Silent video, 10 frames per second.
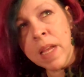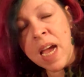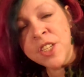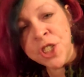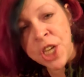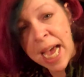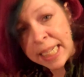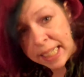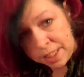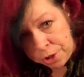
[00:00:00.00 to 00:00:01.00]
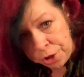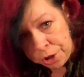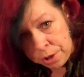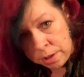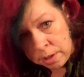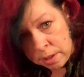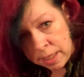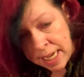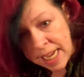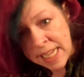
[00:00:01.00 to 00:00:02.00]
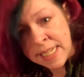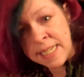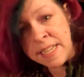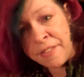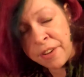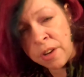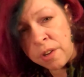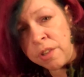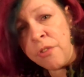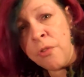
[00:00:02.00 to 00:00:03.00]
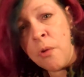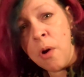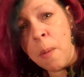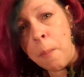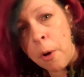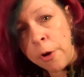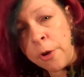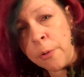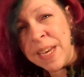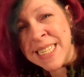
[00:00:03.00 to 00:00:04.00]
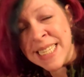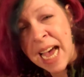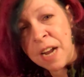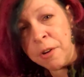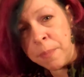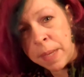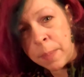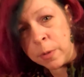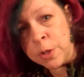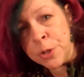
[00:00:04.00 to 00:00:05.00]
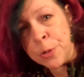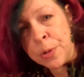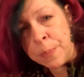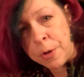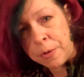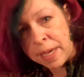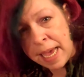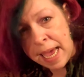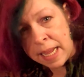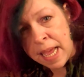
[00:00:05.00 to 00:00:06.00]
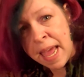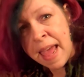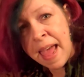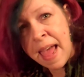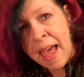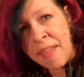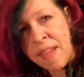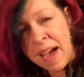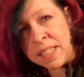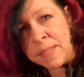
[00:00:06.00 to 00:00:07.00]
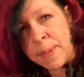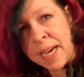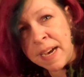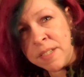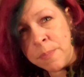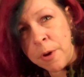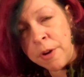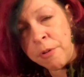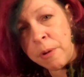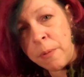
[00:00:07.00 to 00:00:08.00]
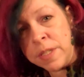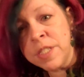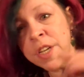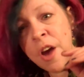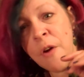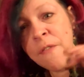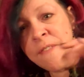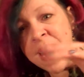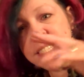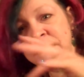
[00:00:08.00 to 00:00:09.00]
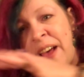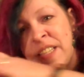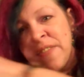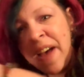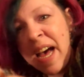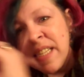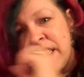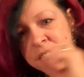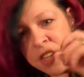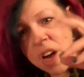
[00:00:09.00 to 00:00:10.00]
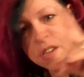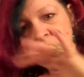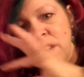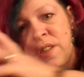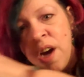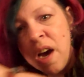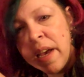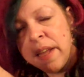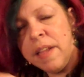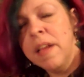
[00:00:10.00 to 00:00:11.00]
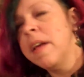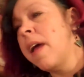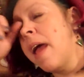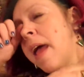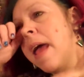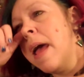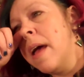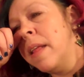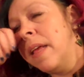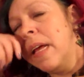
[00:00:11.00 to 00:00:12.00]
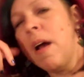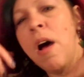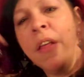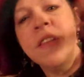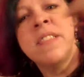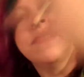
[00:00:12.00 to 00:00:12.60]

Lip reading: a challenge. It's difficult for Mercury-Saturn people to communicate. And that's because Mercury wants to go fast, fast, fast and talk, talk, talk and get all this